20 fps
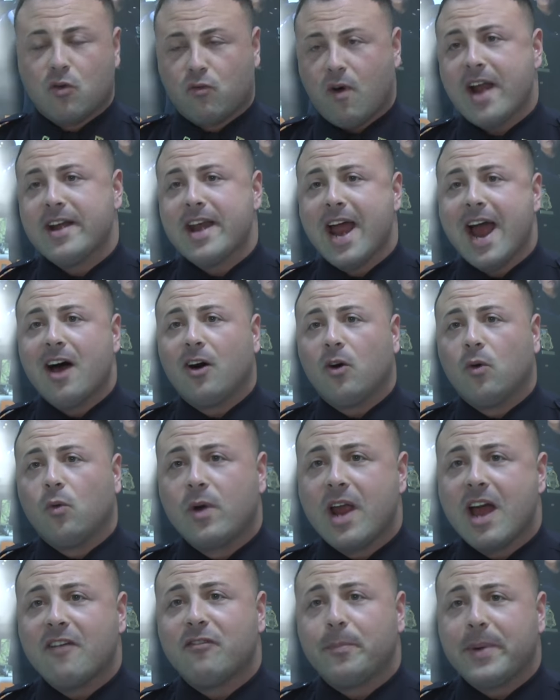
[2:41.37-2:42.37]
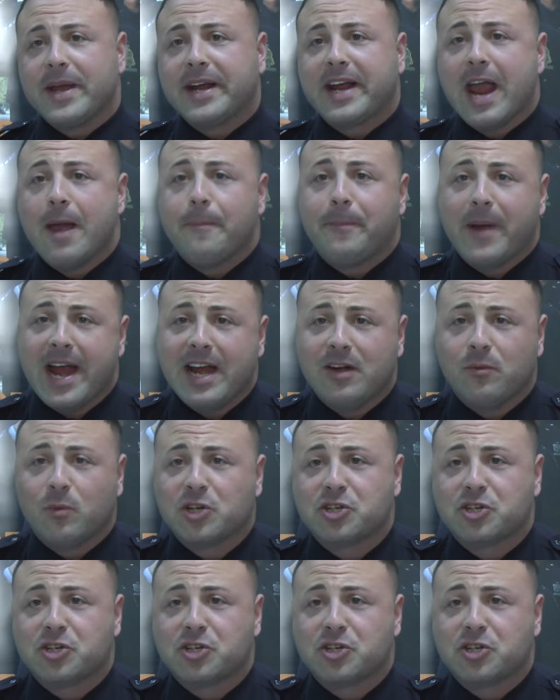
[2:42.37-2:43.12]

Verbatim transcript: Right now we have a big campaign.